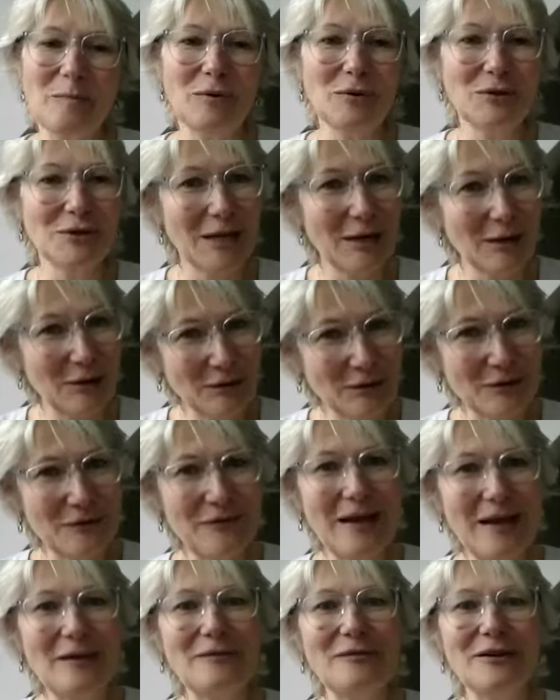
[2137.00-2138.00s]
put a lot of
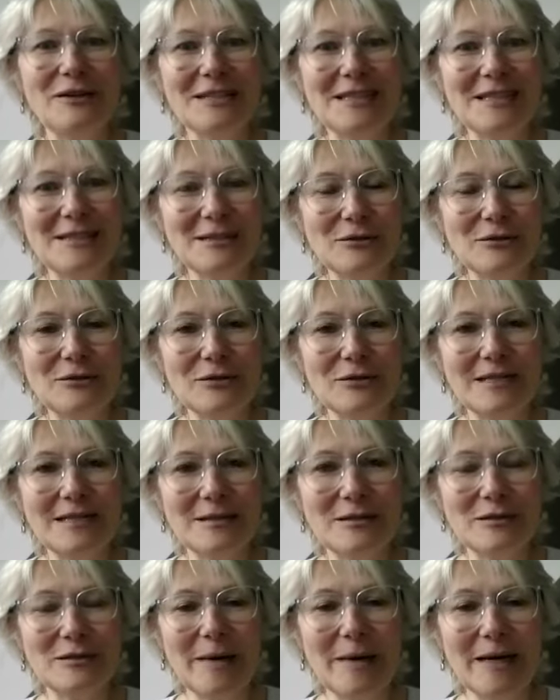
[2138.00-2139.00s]
effort into
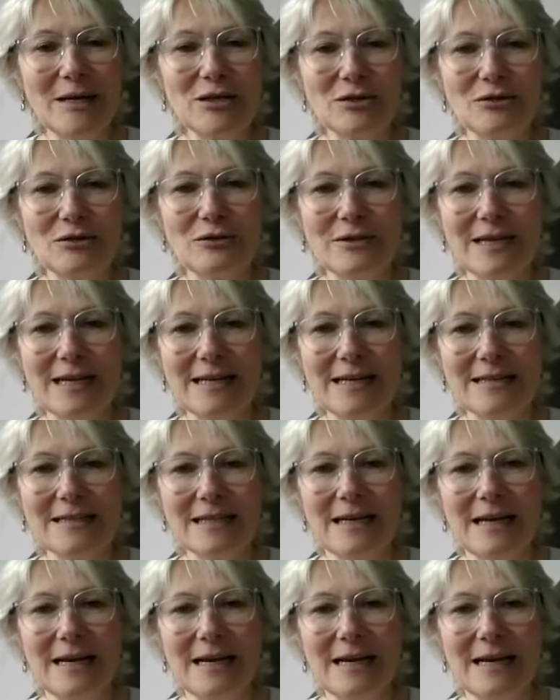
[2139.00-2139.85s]
this to make sure that